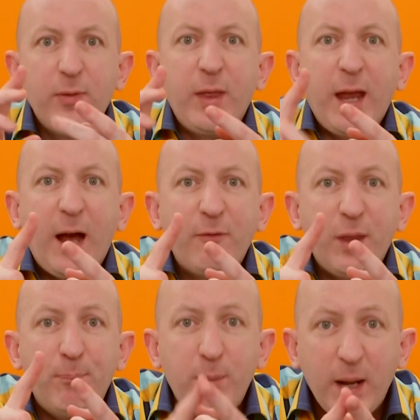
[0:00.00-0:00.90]
They
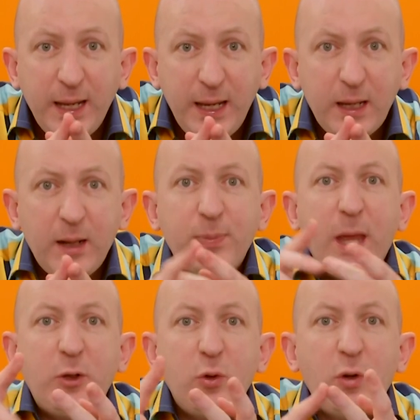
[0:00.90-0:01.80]
have the money.
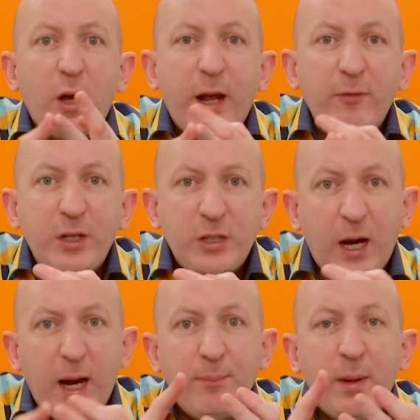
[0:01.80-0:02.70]
They do not have the
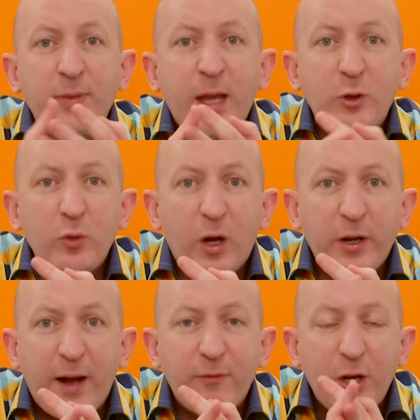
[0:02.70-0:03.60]
time. They do
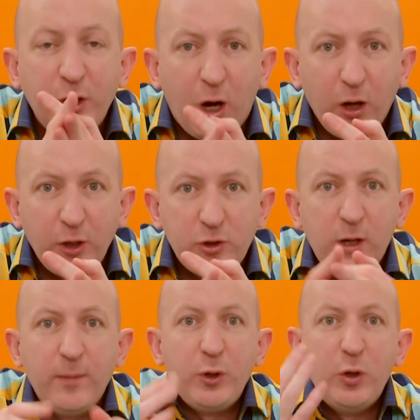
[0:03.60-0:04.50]
not have the knowledge.